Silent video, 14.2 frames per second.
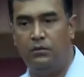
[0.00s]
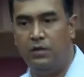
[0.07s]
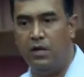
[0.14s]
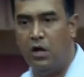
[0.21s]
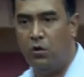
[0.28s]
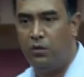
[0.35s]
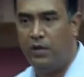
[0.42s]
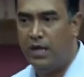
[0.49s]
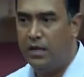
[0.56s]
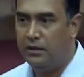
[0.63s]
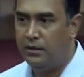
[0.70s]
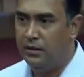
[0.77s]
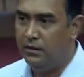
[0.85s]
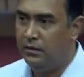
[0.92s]
Now, we
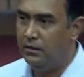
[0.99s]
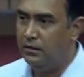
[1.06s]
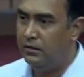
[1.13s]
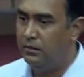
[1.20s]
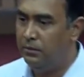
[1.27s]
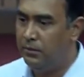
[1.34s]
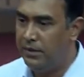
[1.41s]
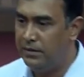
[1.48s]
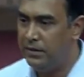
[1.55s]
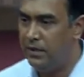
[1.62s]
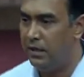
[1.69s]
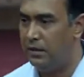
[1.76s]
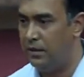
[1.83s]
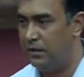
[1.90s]
add the
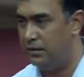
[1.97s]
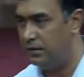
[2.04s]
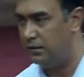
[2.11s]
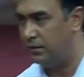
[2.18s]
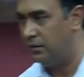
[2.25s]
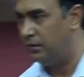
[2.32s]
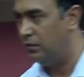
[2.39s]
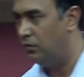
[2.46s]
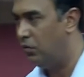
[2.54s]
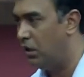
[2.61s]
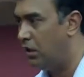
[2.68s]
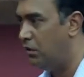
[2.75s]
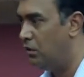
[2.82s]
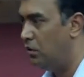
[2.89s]
PCR reagents.
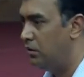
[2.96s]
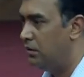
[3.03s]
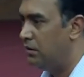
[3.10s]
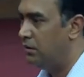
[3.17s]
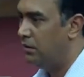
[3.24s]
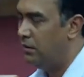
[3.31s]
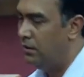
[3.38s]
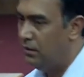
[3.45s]
What are those?